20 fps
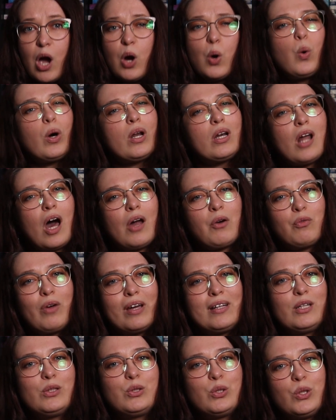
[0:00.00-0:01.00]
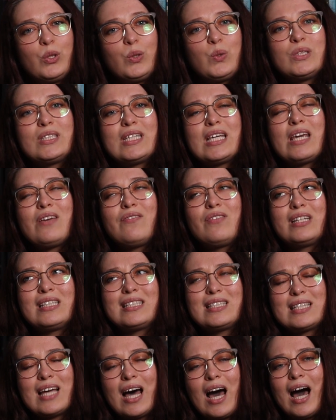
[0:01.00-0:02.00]
who are not ready to lose even
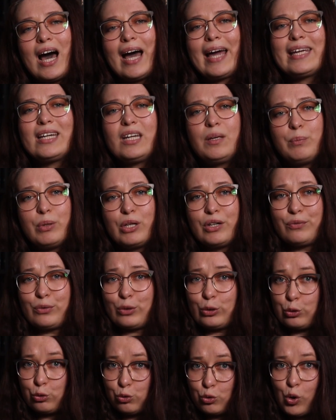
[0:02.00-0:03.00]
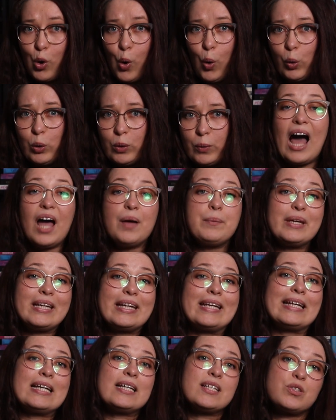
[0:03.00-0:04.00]
tiny bit of control. I mean,
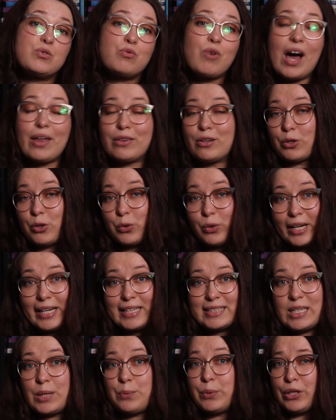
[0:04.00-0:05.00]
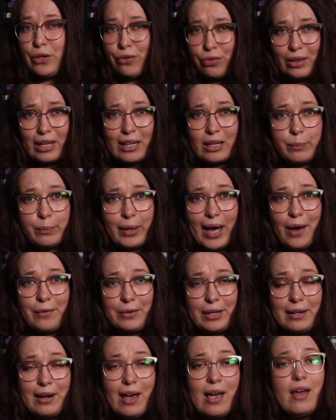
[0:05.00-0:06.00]
it is rather crazy when you think about
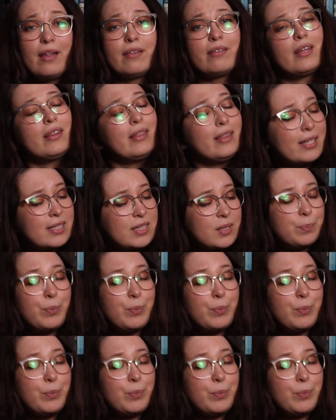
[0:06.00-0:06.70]
it, that this